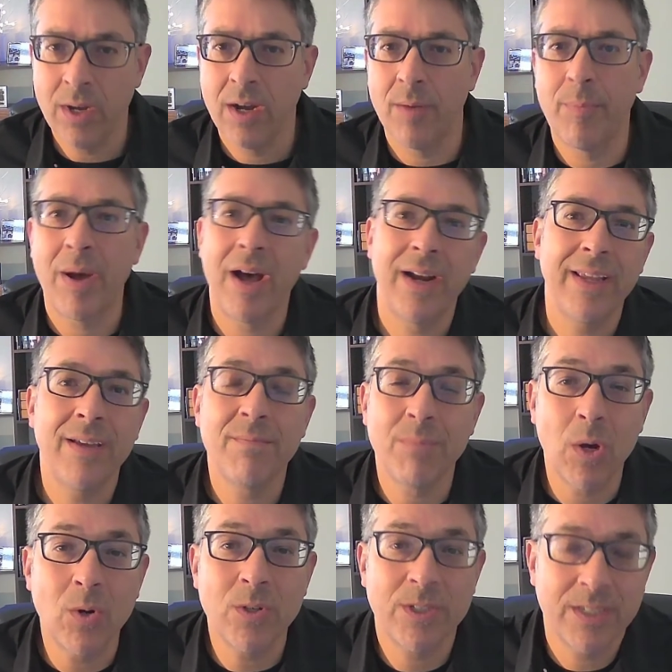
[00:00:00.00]
A body in
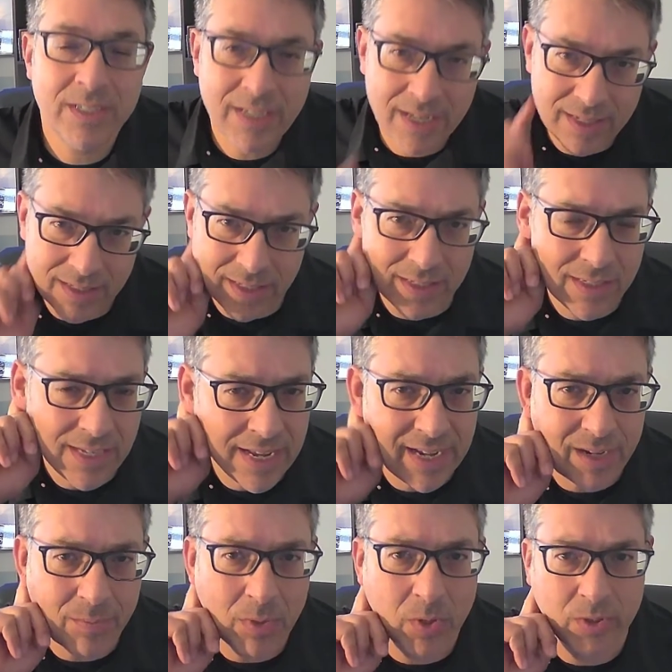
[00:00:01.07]
motion tends to stay
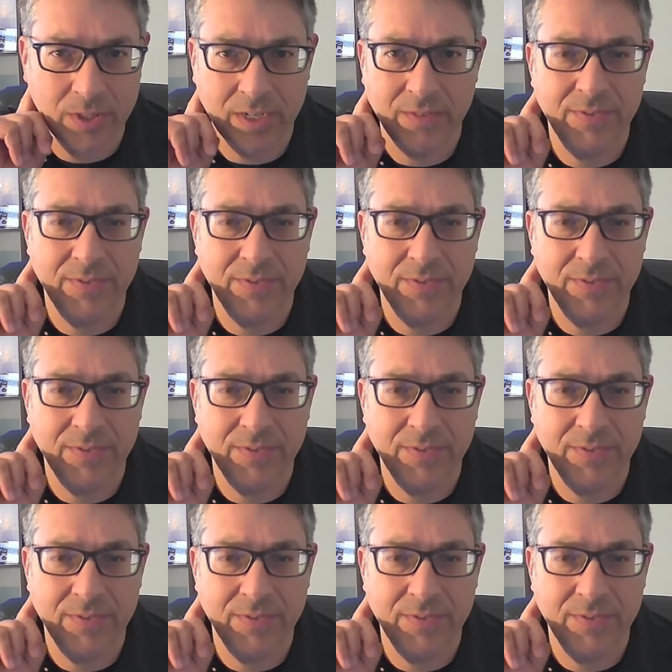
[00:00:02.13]
in motion.